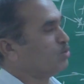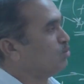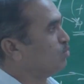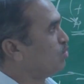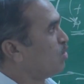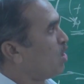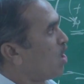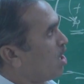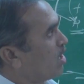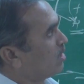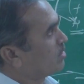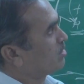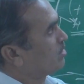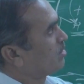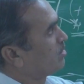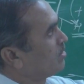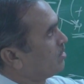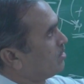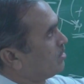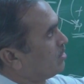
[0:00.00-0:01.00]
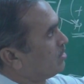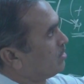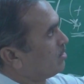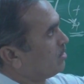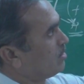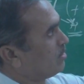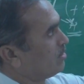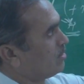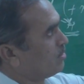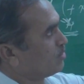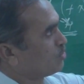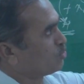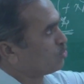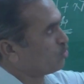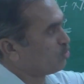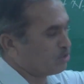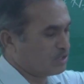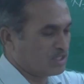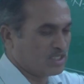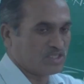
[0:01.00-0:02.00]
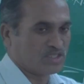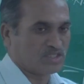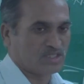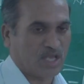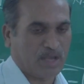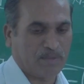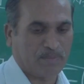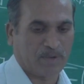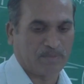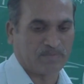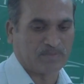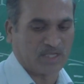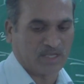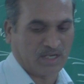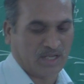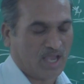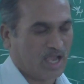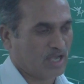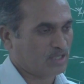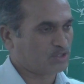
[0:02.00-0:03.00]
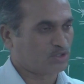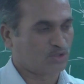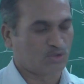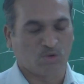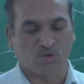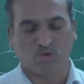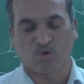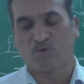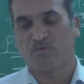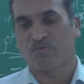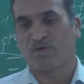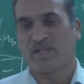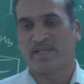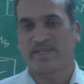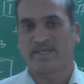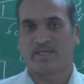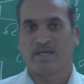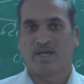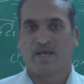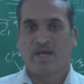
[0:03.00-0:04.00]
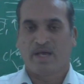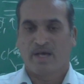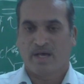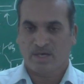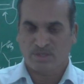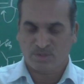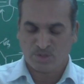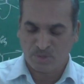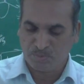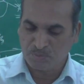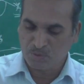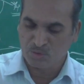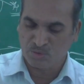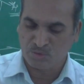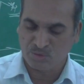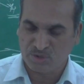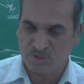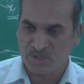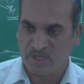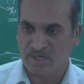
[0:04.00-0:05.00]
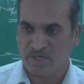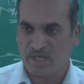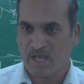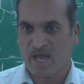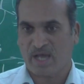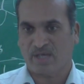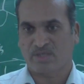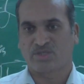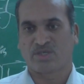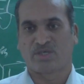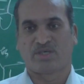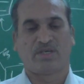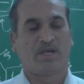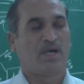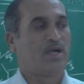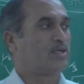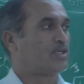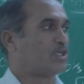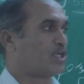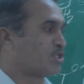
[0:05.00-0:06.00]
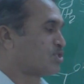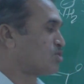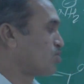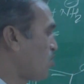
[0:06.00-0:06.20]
do not show this type of the reaction. Nucleophilic substitution reaction does